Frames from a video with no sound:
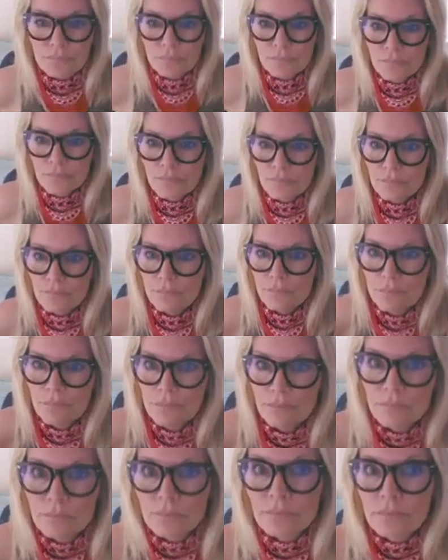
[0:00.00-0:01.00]

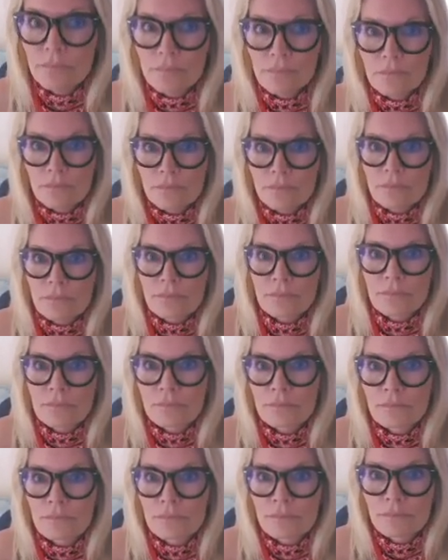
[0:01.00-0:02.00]

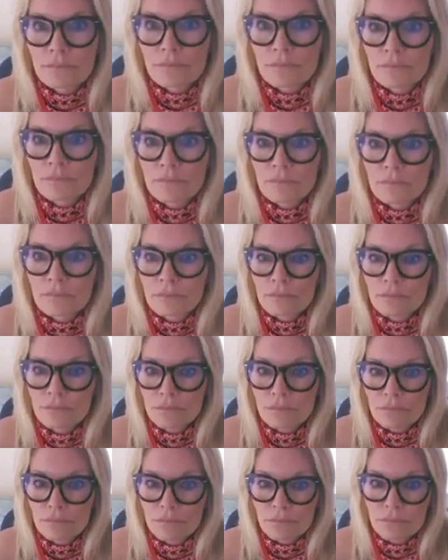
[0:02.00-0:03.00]

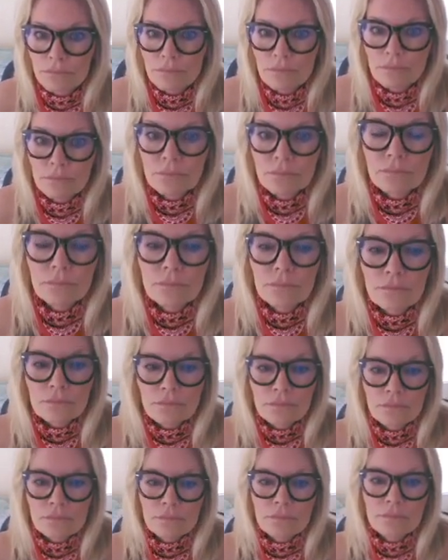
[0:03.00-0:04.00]
(not speaking)